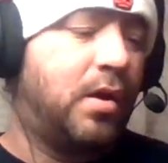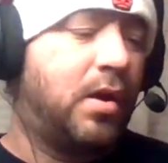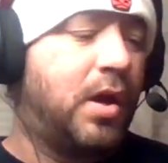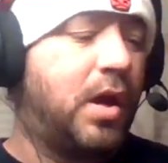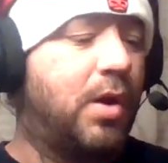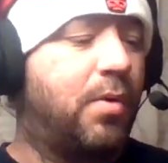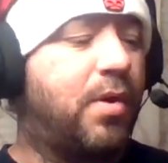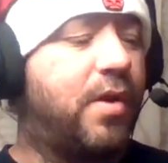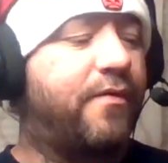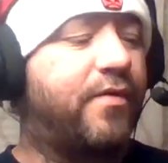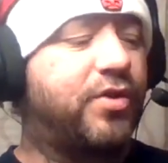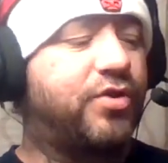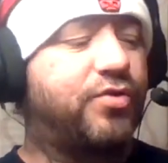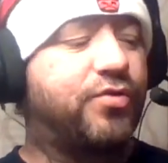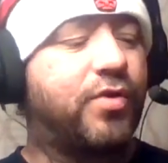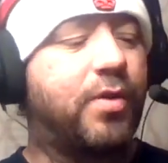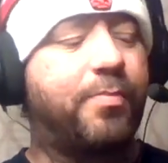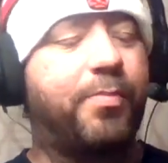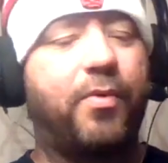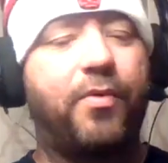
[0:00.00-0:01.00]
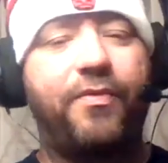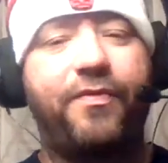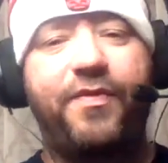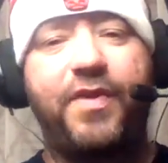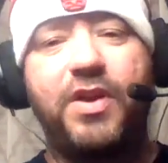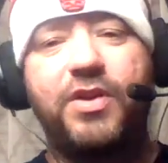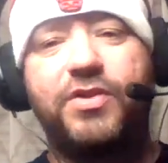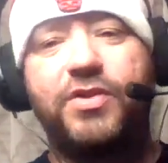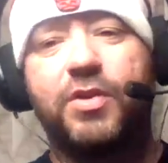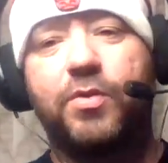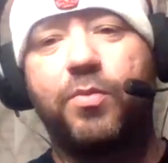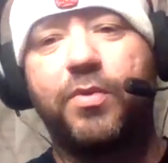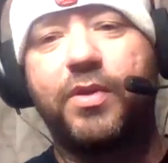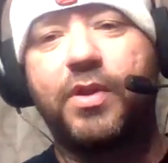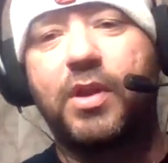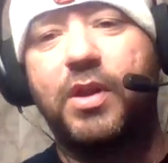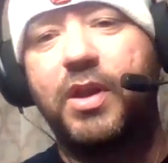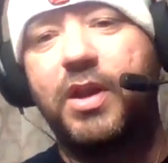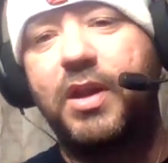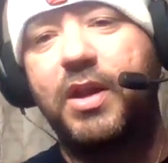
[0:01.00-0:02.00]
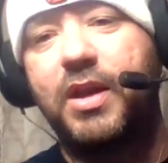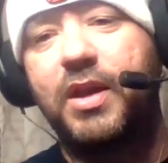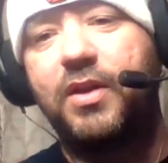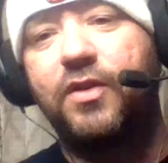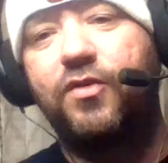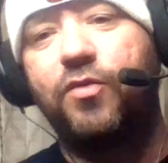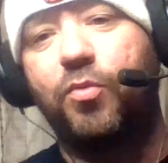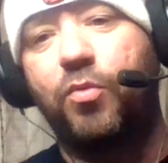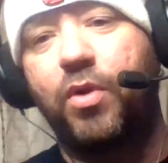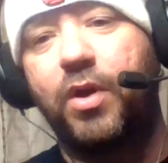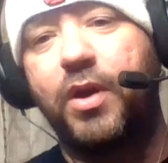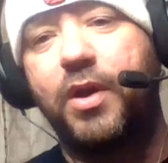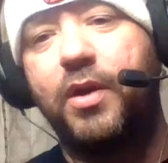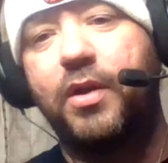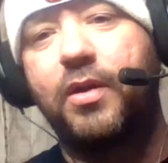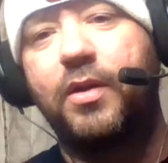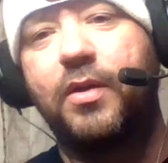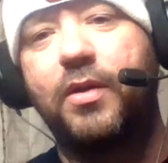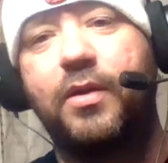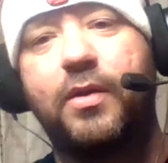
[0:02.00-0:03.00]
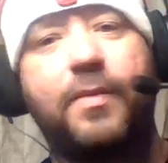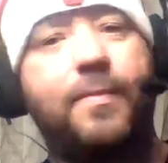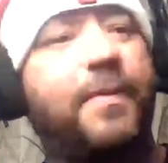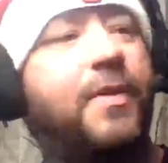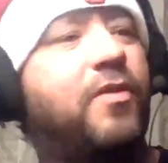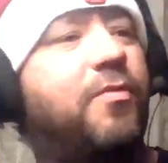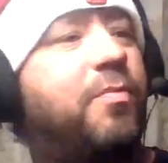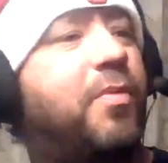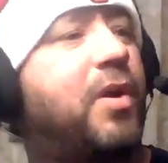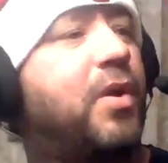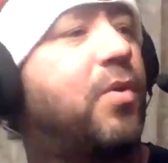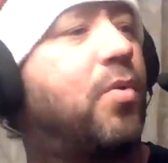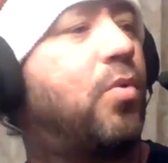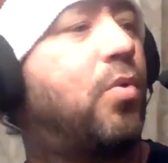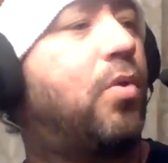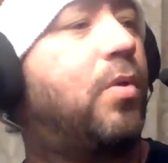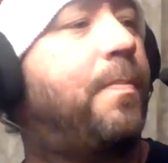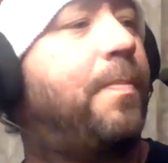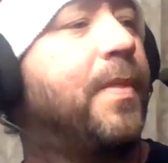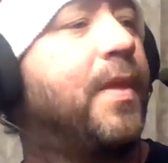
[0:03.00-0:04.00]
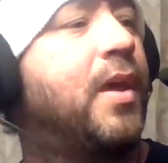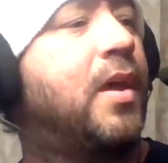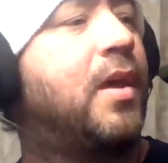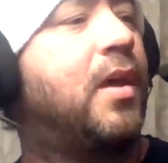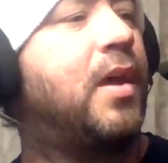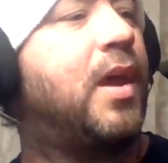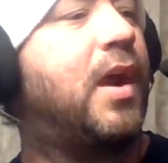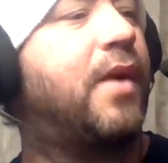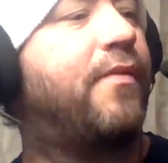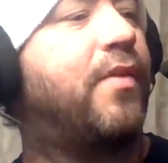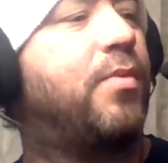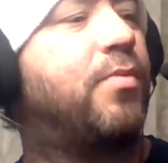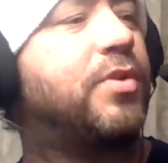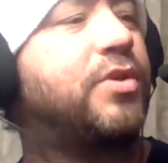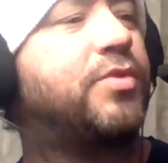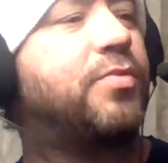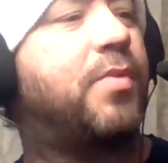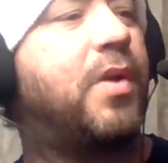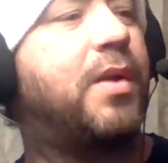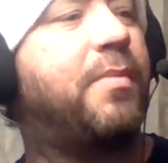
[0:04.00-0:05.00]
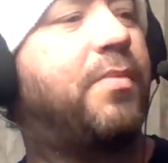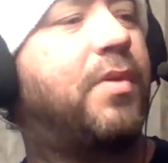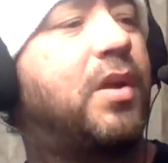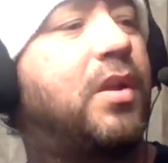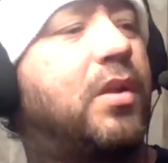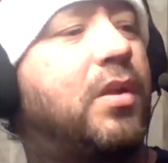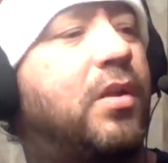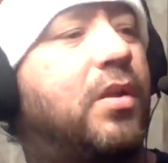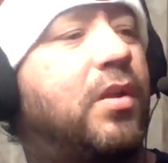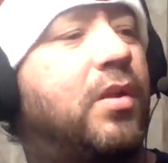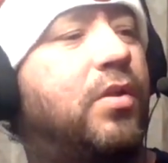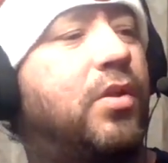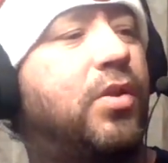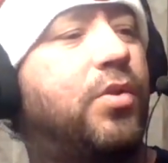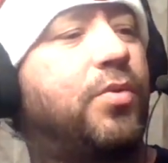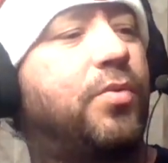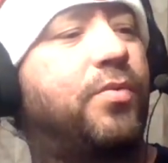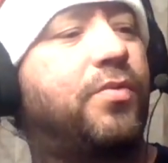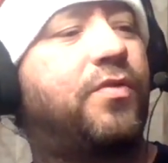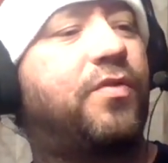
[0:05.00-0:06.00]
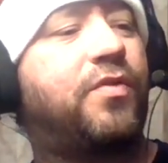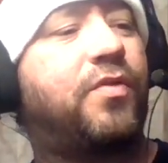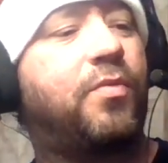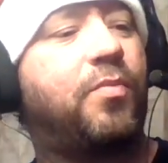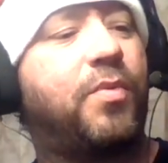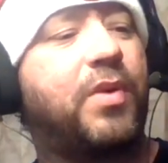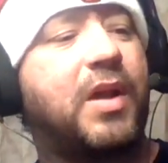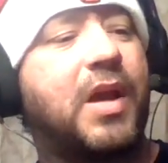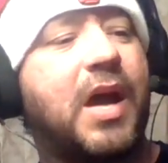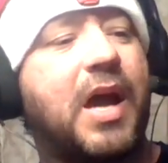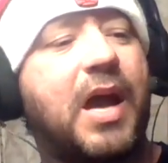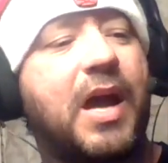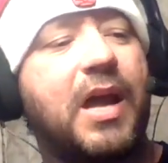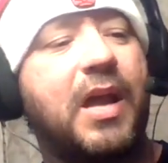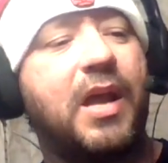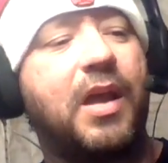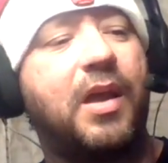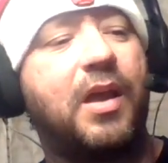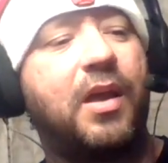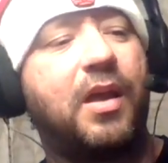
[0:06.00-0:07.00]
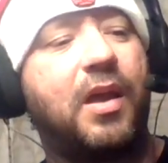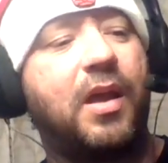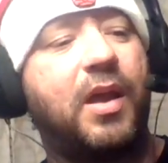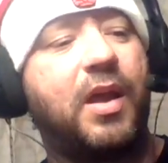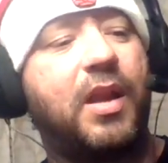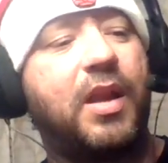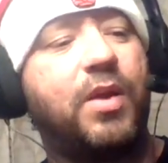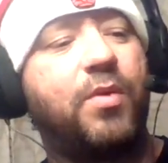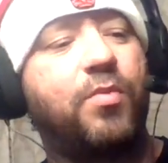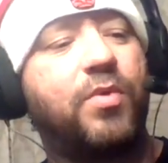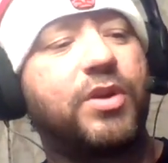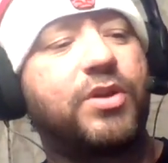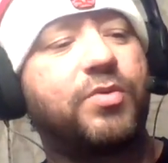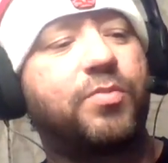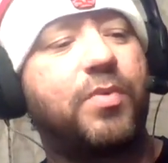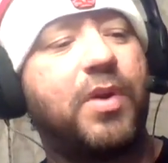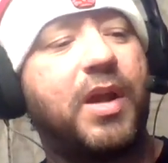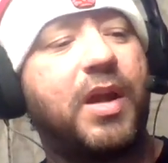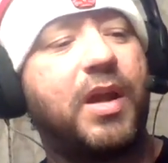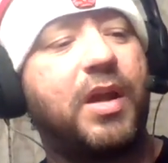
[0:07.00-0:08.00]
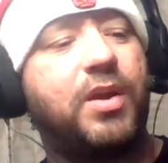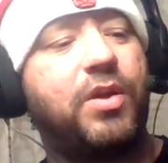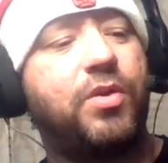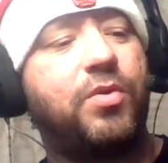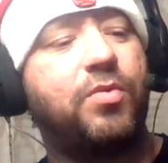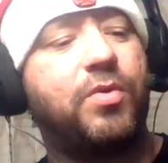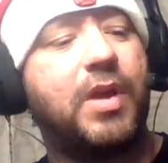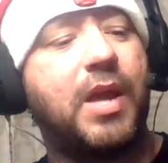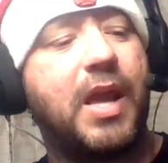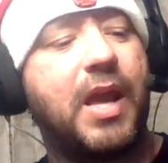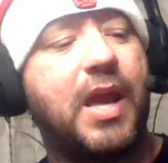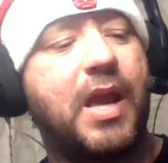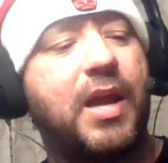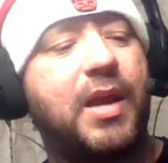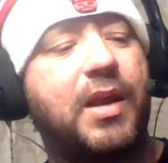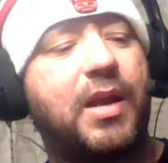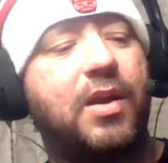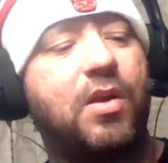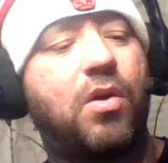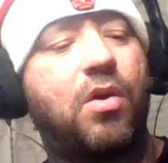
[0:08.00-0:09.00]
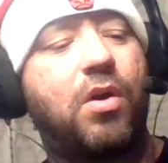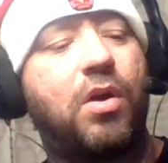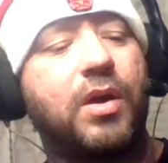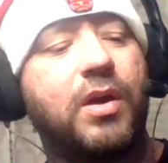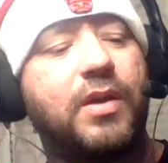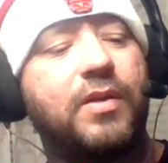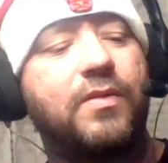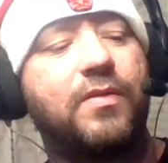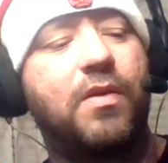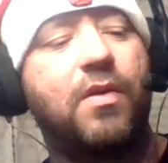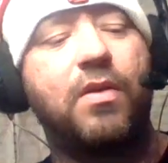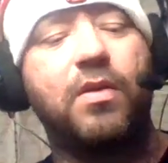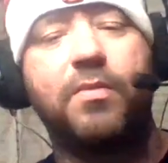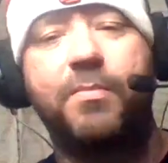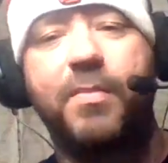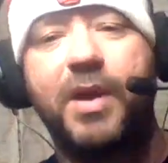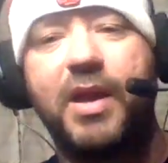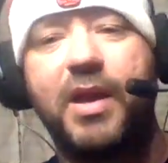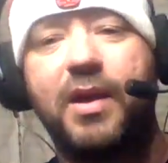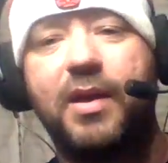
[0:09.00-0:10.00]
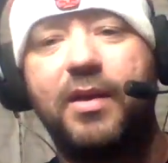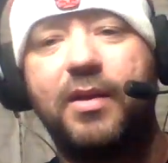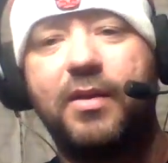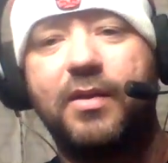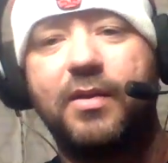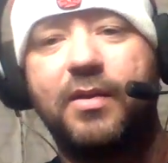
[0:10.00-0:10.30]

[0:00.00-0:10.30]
Here we have a triple feature with Clint Eastwood. That's pretty cool. Every Which Way But Loose. We got Any Which Way You Can and Honky Tonk Man.